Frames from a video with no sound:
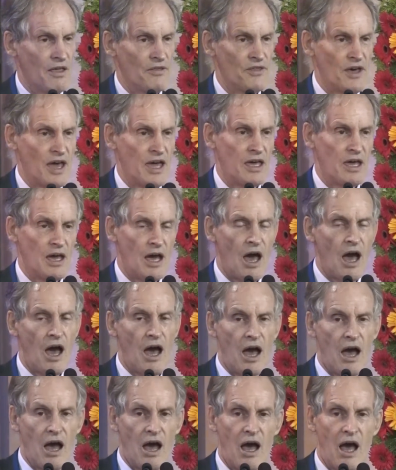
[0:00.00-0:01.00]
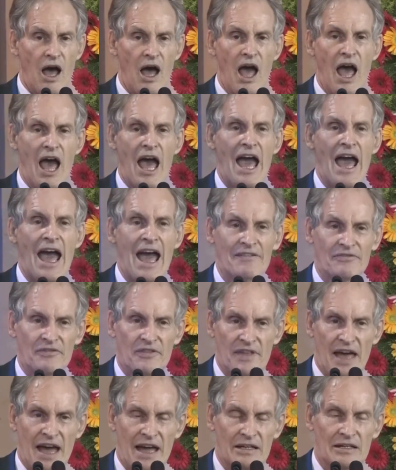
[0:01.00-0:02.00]
they are at
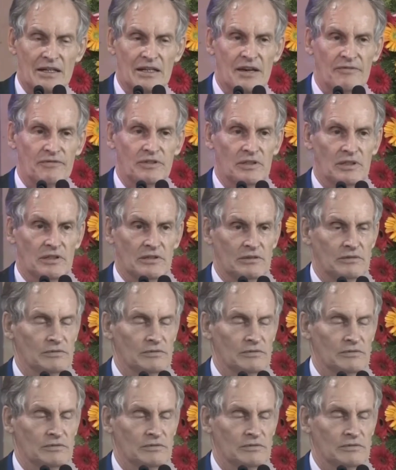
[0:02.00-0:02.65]
that level.